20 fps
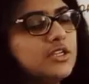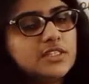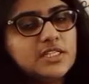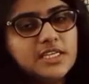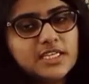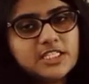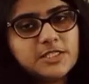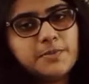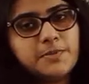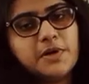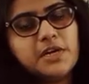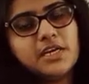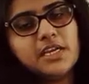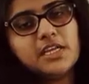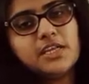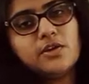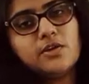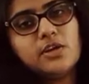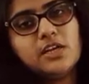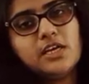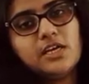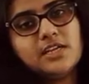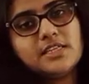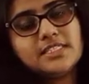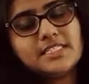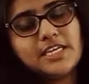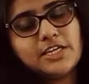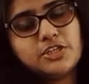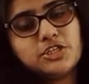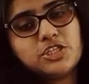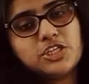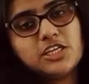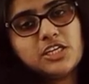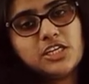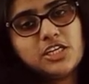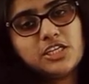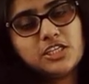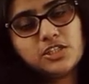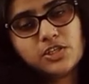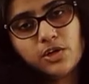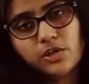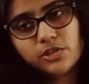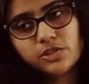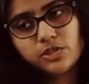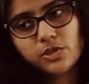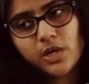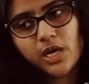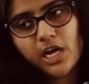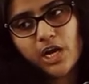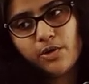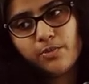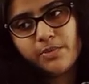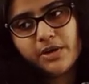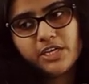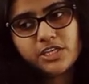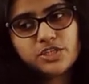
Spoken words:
this particular section is also how much?